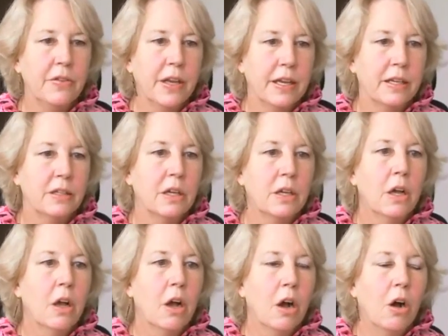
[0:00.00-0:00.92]
that
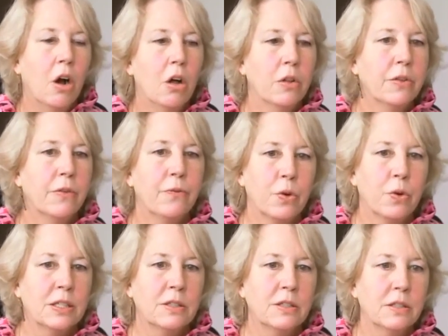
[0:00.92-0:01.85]
all of the
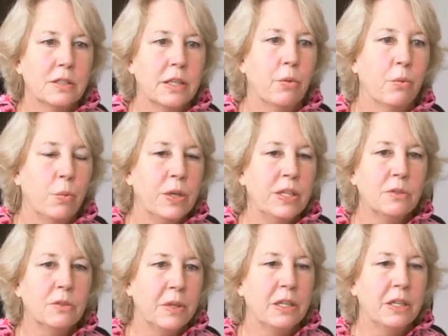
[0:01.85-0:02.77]
friends that we
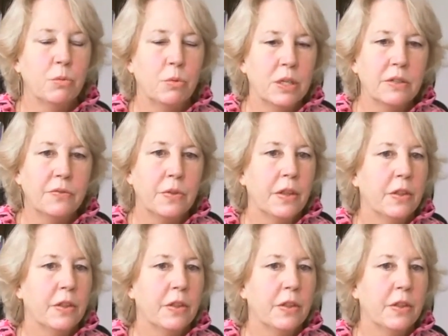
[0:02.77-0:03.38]
speak with,